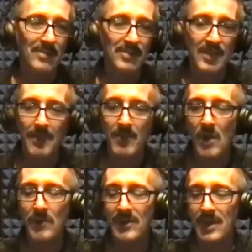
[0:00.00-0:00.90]
I'm
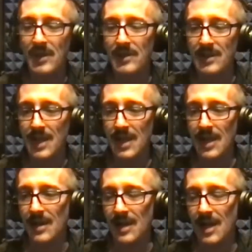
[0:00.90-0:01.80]
hoping that,
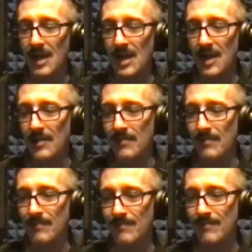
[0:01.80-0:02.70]
yeah,
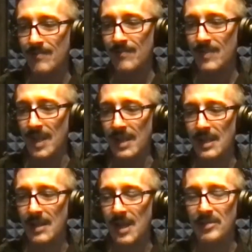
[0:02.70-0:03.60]
that I
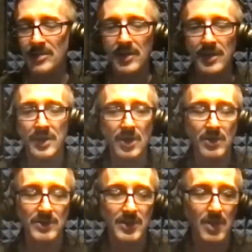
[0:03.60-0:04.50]
get an opportunity
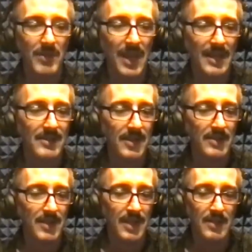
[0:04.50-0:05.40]
to go back there.
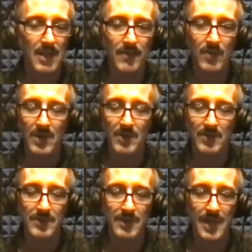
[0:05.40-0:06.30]
I love working
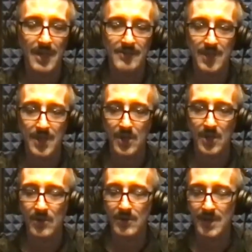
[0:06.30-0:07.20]
with the
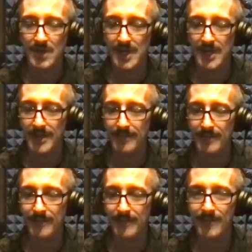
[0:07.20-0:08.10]
NSO.
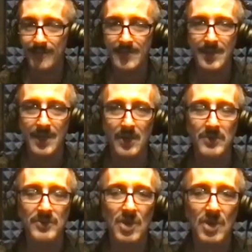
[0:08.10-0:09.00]
You know, it
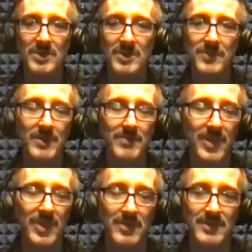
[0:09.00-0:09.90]
was so much fun
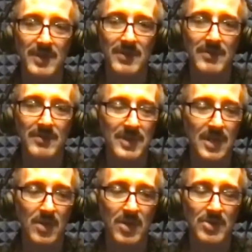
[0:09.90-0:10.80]
playing with
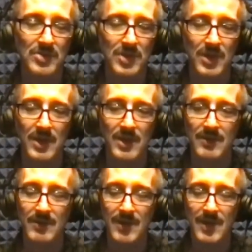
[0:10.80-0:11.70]
that orchestra
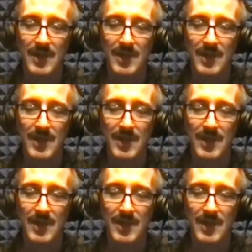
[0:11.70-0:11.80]
and